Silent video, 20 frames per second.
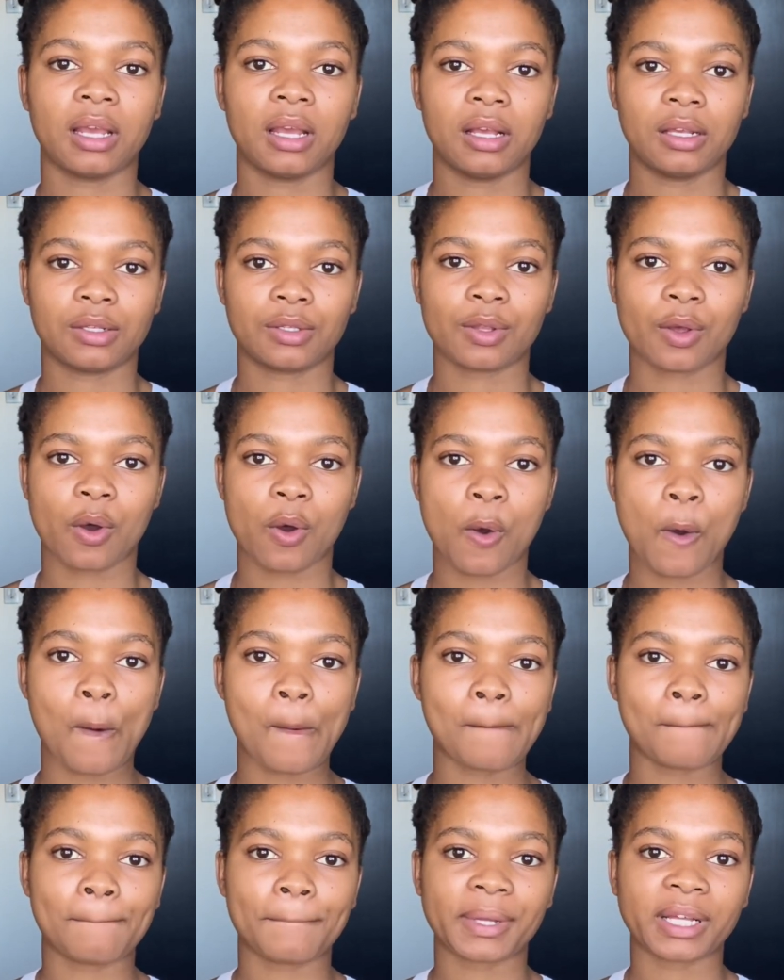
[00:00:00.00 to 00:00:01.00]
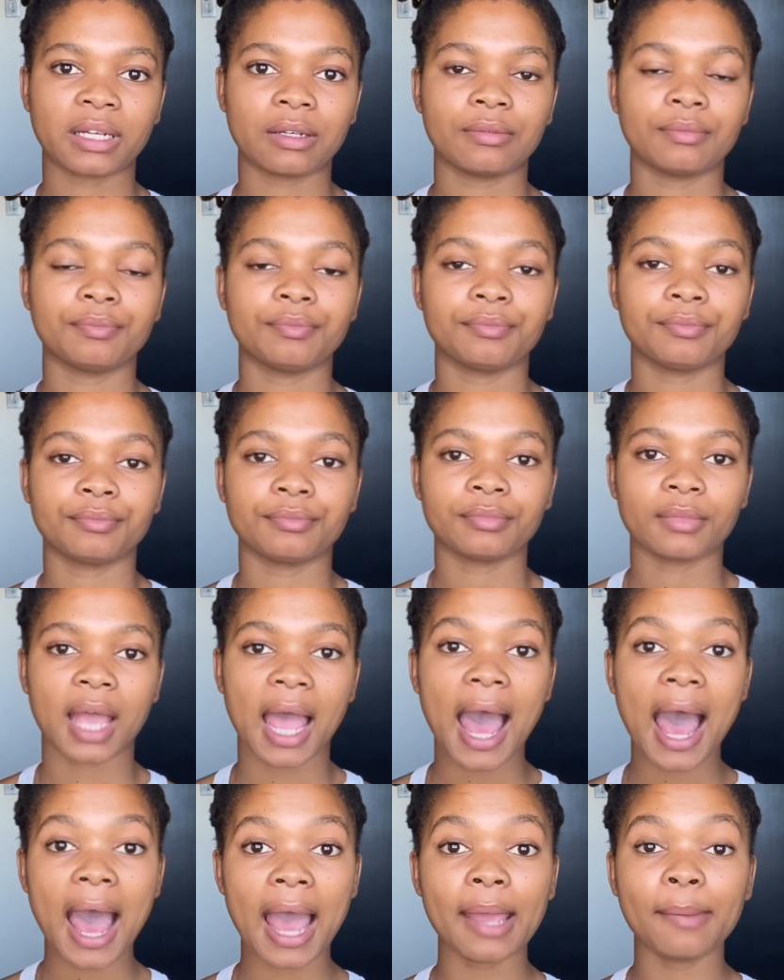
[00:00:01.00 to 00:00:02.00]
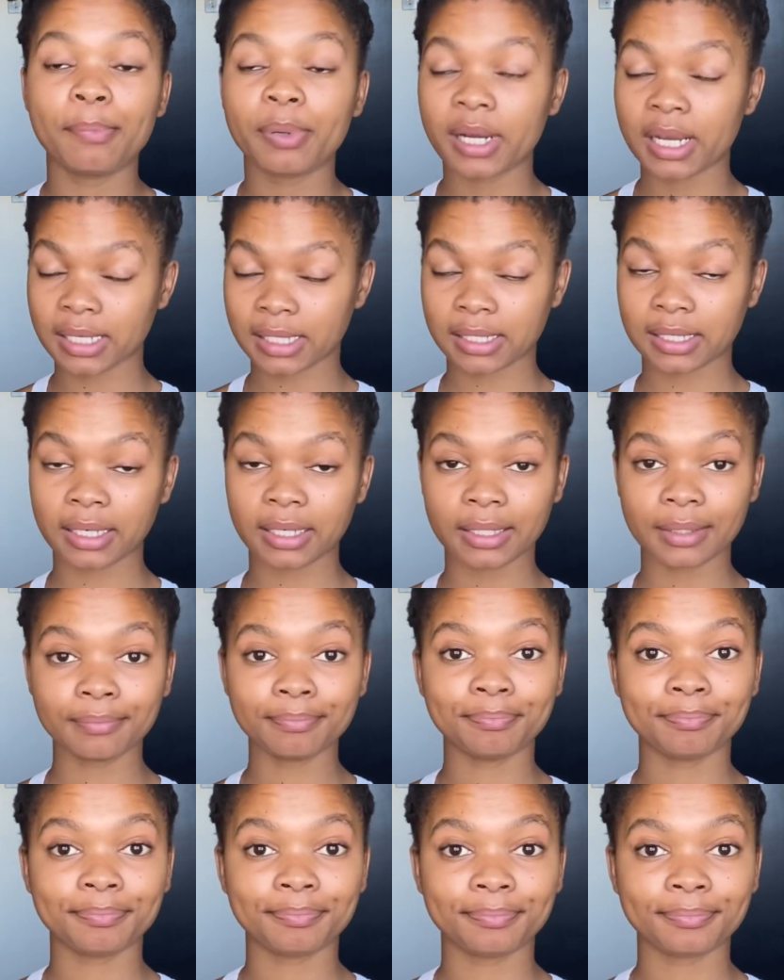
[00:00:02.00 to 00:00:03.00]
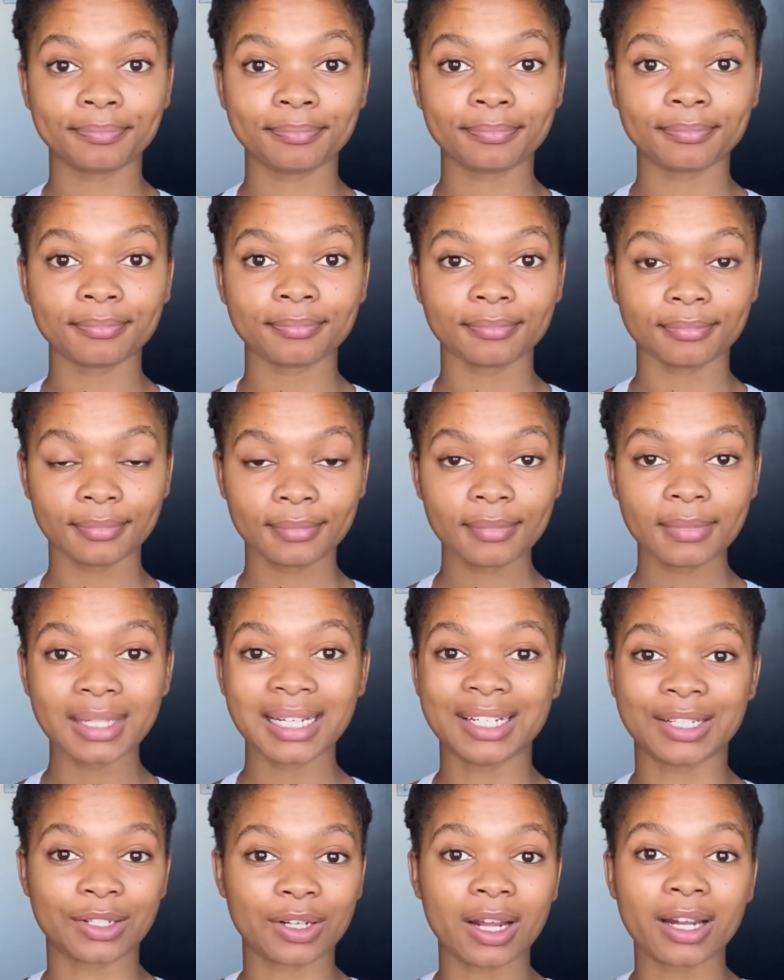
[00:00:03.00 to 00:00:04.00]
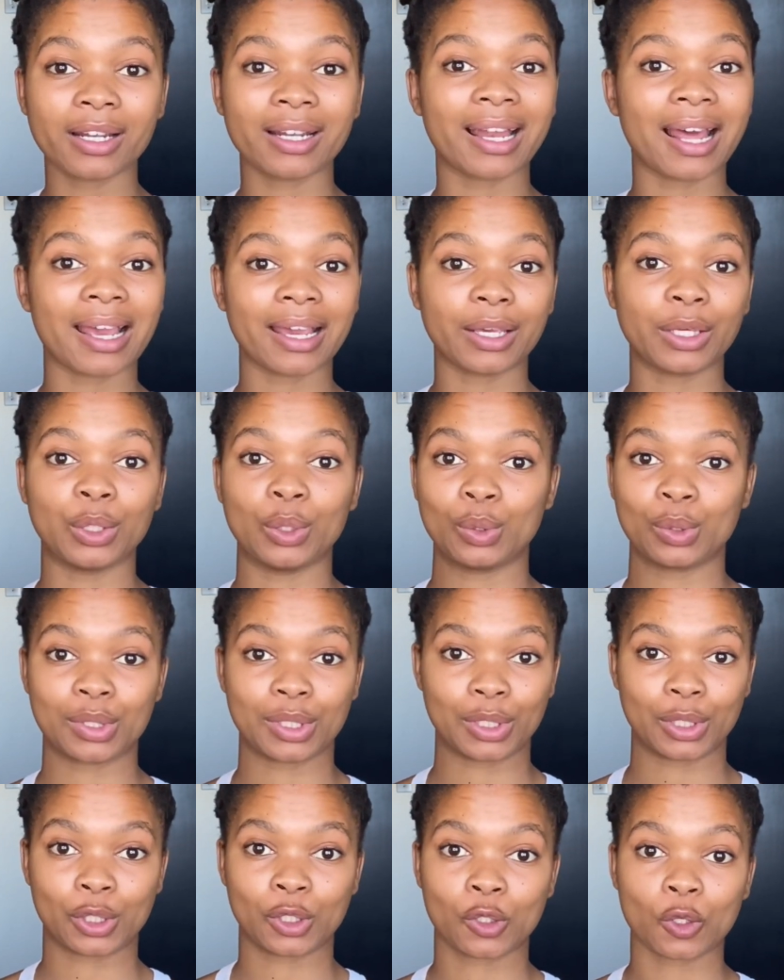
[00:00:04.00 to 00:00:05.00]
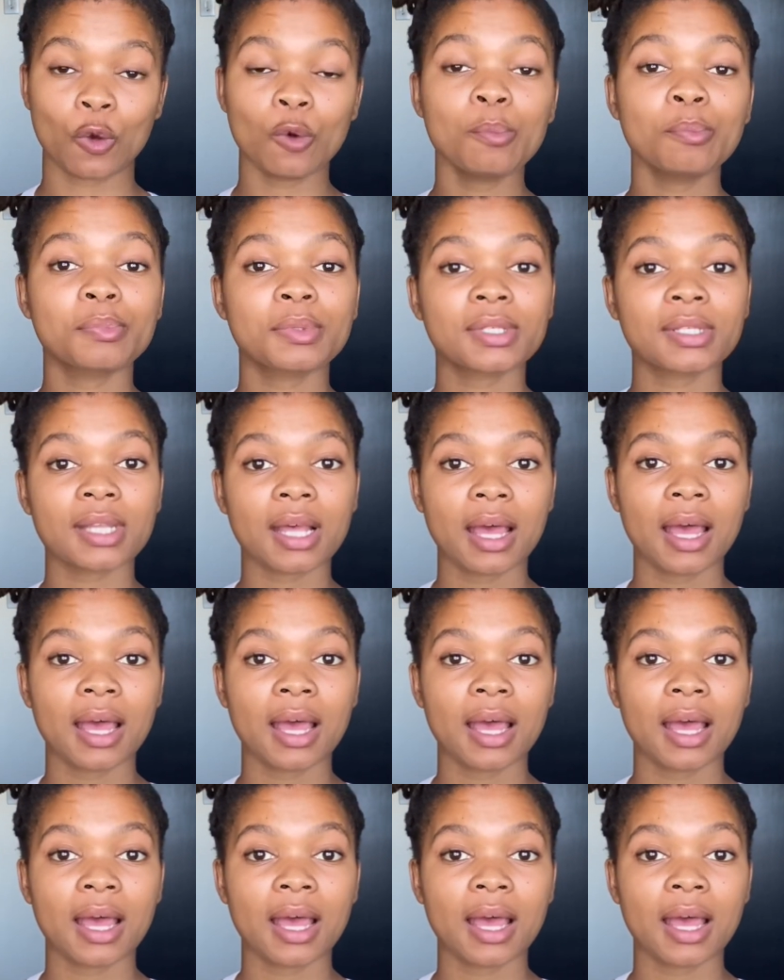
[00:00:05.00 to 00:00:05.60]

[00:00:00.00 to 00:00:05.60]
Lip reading: So I personally do not like using soaps.